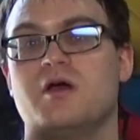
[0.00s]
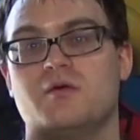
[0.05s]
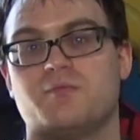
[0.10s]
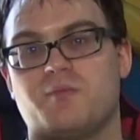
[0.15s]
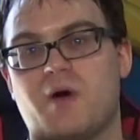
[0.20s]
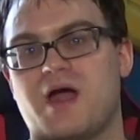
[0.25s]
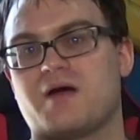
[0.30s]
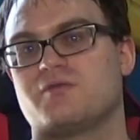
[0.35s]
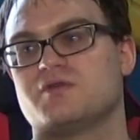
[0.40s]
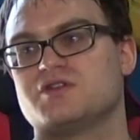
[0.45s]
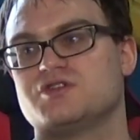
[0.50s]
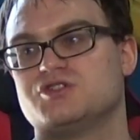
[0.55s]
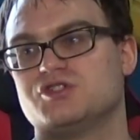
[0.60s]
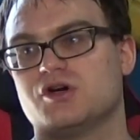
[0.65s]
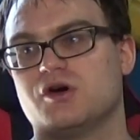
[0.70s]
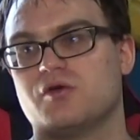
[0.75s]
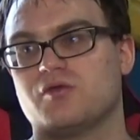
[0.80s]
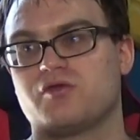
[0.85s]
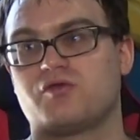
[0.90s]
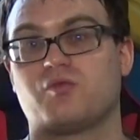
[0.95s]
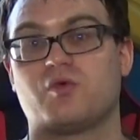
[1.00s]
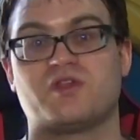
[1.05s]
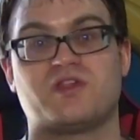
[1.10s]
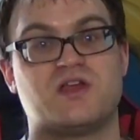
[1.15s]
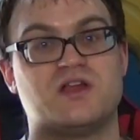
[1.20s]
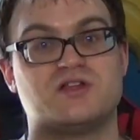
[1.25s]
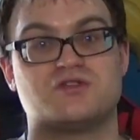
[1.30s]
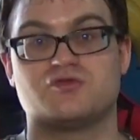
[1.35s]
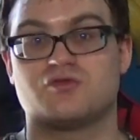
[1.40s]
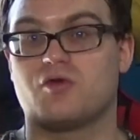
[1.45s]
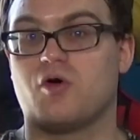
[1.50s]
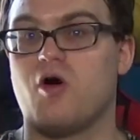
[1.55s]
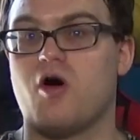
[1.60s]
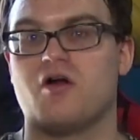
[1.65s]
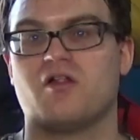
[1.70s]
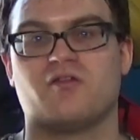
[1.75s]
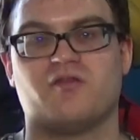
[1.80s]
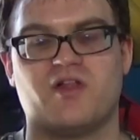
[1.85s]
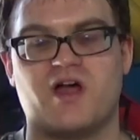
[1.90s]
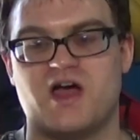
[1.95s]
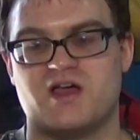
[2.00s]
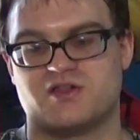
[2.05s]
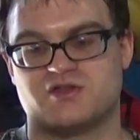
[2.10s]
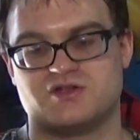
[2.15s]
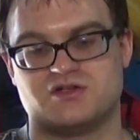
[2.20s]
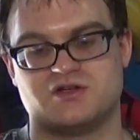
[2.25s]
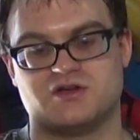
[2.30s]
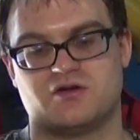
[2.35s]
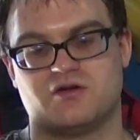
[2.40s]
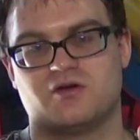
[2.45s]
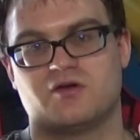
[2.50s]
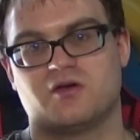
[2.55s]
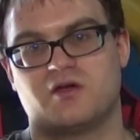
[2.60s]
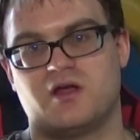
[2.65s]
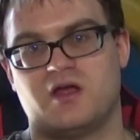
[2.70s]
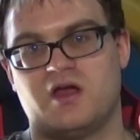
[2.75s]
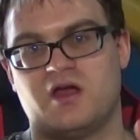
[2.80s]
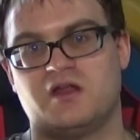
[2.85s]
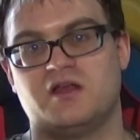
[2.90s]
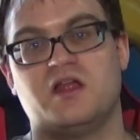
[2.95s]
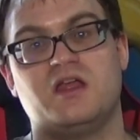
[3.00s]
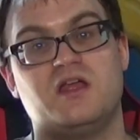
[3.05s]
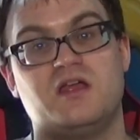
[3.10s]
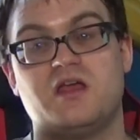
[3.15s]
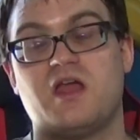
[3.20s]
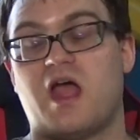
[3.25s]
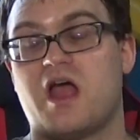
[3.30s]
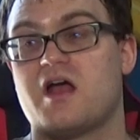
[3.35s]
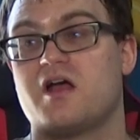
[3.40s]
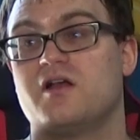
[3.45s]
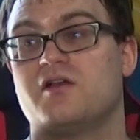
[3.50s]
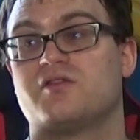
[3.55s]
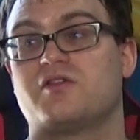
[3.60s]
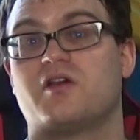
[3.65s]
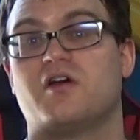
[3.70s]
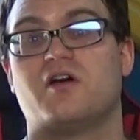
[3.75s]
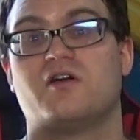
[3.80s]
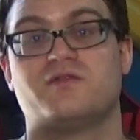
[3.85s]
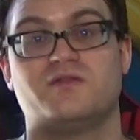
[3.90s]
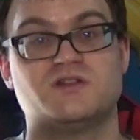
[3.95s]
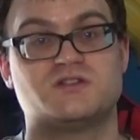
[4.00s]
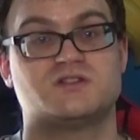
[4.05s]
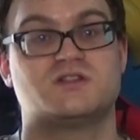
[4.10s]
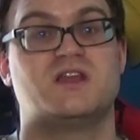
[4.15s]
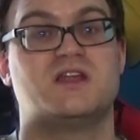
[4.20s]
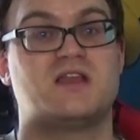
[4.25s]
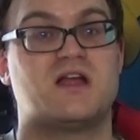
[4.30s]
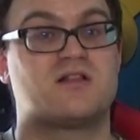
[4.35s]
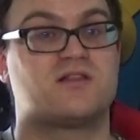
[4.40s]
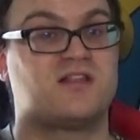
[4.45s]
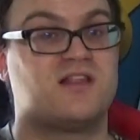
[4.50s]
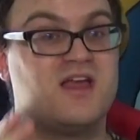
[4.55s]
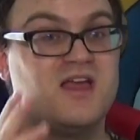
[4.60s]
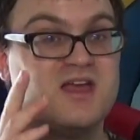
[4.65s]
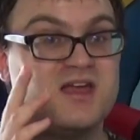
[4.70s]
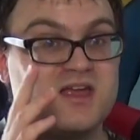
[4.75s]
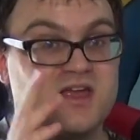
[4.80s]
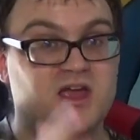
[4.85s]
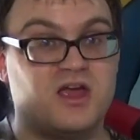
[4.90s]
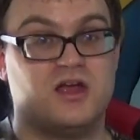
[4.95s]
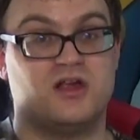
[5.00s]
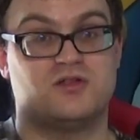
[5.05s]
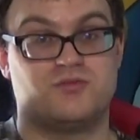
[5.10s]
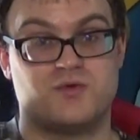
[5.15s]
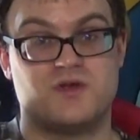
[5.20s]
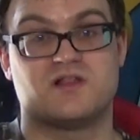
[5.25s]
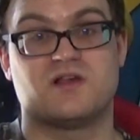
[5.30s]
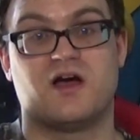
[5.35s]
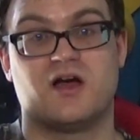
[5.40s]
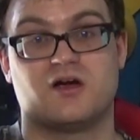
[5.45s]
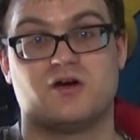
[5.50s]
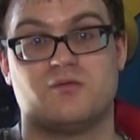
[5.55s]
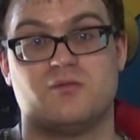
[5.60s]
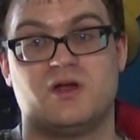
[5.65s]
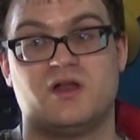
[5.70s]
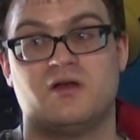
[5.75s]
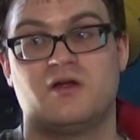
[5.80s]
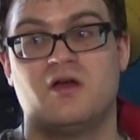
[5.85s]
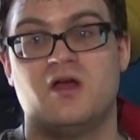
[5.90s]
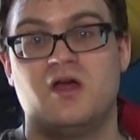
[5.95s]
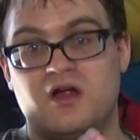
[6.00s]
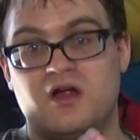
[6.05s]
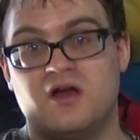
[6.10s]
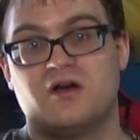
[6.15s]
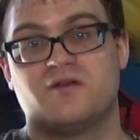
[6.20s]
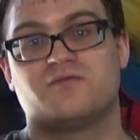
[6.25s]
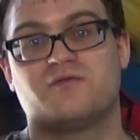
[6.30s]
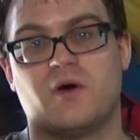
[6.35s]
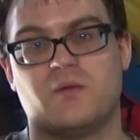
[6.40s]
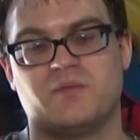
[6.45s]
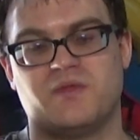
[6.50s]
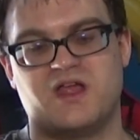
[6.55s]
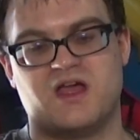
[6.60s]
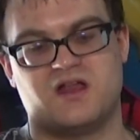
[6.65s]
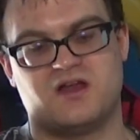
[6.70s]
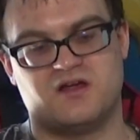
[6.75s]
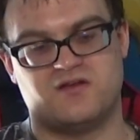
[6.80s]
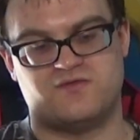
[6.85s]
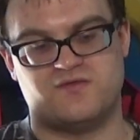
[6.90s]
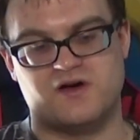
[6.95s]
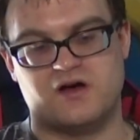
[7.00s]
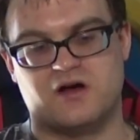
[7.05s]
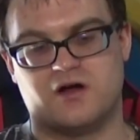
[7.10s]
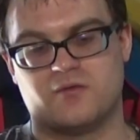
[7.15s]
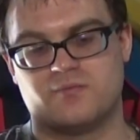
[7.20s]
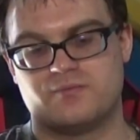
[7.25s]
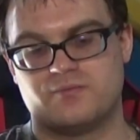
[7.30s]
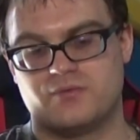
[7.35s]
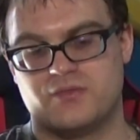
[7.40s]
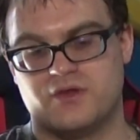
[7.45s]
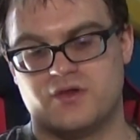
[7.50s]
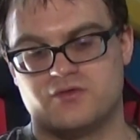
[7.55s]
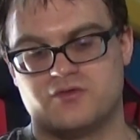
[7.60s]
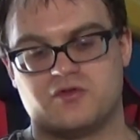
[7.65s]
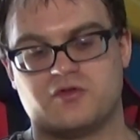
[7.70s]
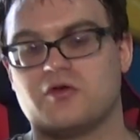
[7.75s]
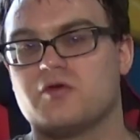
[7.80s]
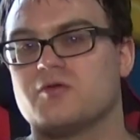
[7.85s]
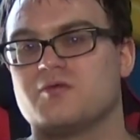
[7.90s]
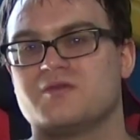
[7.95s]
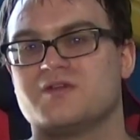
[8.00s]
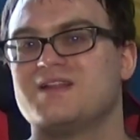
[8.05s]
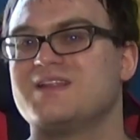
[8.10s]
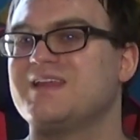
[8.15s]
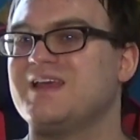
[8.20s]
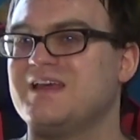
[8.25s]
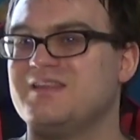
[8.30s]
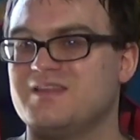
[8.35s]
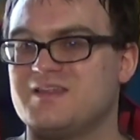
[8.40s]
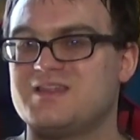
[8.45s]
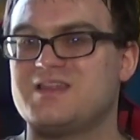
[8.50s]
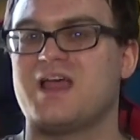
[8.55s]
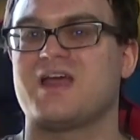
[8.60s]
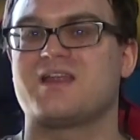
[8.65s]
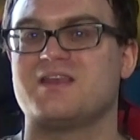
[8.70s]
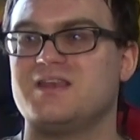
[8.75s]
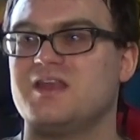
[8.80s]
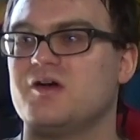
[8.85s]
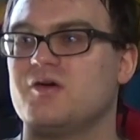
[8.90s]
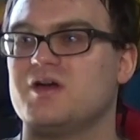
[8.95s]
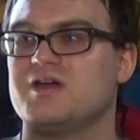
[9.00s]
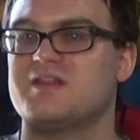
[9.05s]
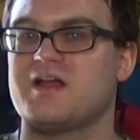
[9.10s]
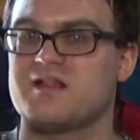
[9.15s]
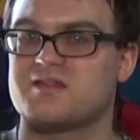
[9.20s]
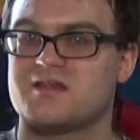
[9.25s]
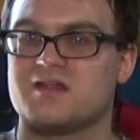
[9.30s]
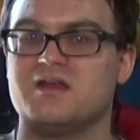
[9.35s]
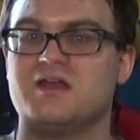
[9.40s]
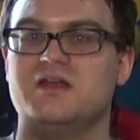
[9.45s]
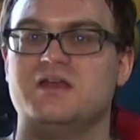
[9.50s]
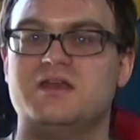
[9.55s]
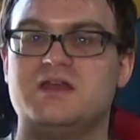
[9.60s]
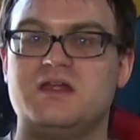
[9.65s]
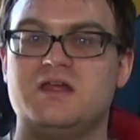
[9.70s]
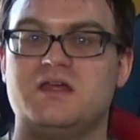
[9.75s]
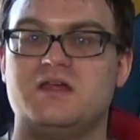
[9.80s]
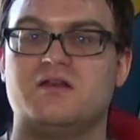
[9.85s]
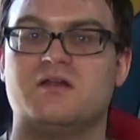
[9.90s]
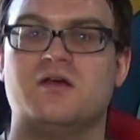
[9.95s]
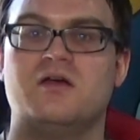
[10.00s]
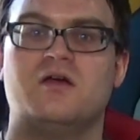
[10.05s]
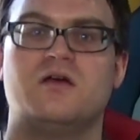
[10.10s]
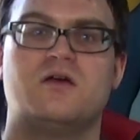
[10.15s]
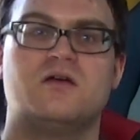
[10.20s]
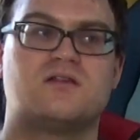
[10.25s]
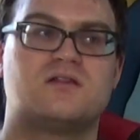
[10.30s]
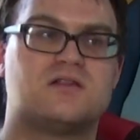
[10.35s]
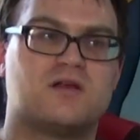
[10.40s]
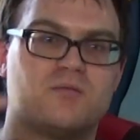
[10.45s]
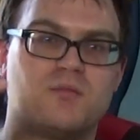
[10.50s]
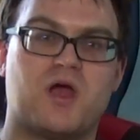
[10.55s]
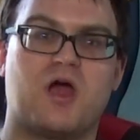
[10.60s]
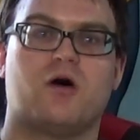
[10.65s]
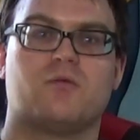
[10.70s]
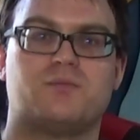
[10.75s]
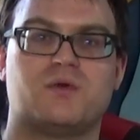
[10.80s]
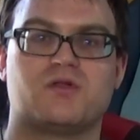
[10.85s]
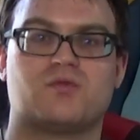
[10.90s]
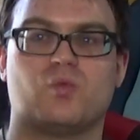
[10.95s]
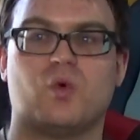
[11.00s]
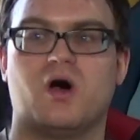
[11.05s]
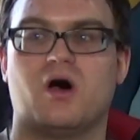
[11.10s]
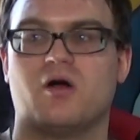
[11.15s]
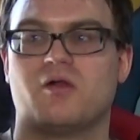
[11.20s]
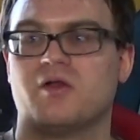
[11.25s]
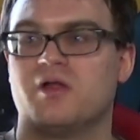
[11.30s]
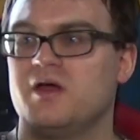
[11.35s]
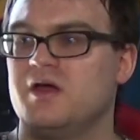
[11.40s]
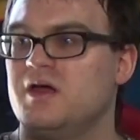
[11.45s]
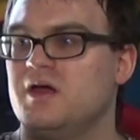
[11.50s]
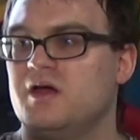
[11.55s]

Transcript: Byron Jones was injured all of last year, and he has officially announced his retirement from the NFL. So in the secondary, that's going to need some help as well.